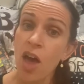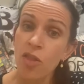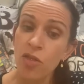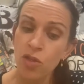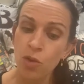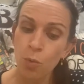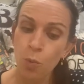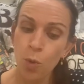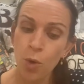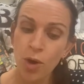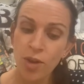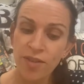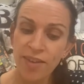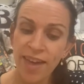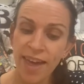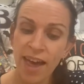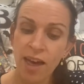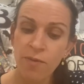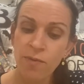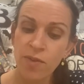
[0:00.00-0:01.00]
The word
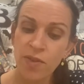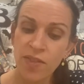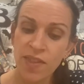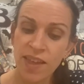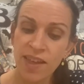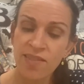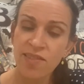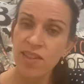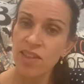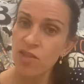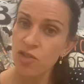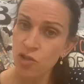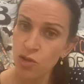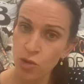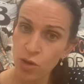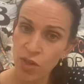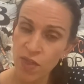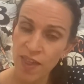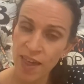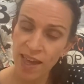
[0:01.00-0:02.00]
count for this is
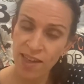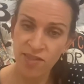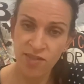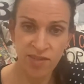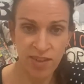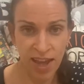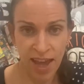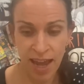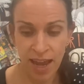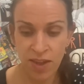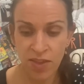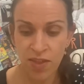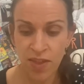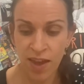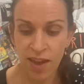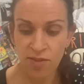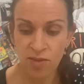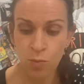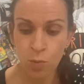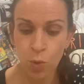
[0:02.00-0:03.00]
2,000 to
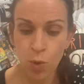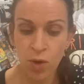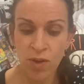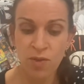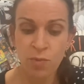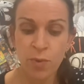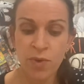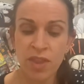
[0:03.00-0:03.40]
8,000 words,